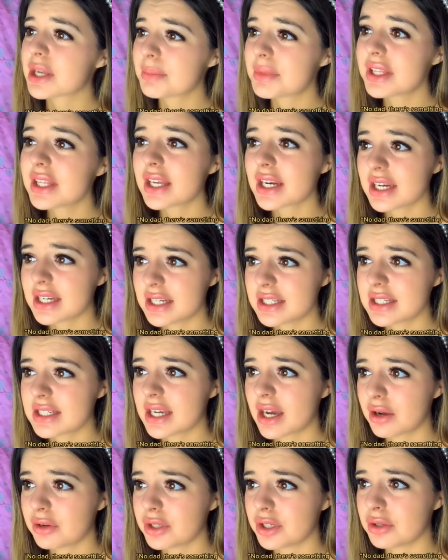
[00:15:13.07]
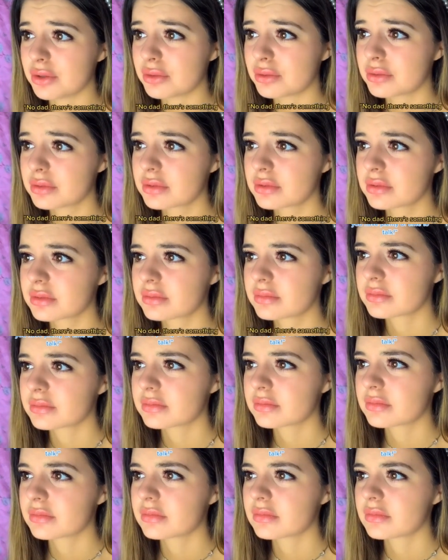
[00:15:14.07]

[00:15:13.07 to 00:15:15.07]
No, Dad, there's something that I need to tell you.